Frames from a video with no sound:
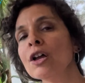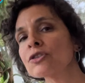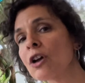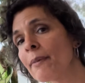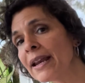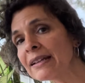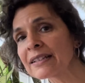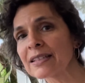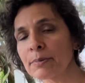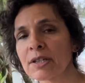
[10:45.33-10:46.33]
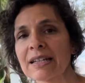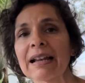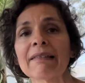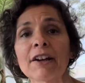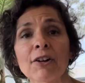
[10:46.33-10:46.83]
So I made an exception and
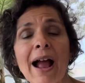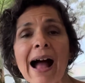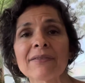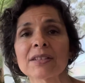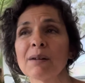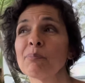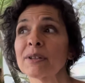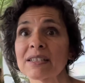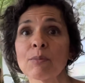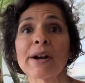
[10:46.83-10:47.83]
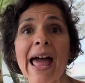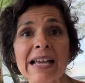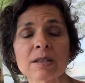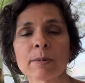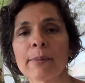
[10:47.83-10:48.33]
I let her have some, but someone
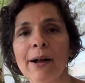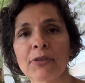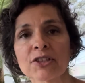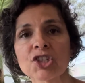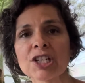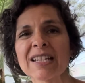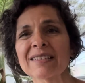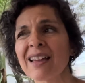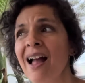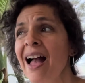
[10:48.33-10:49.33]
asked me about the cheese.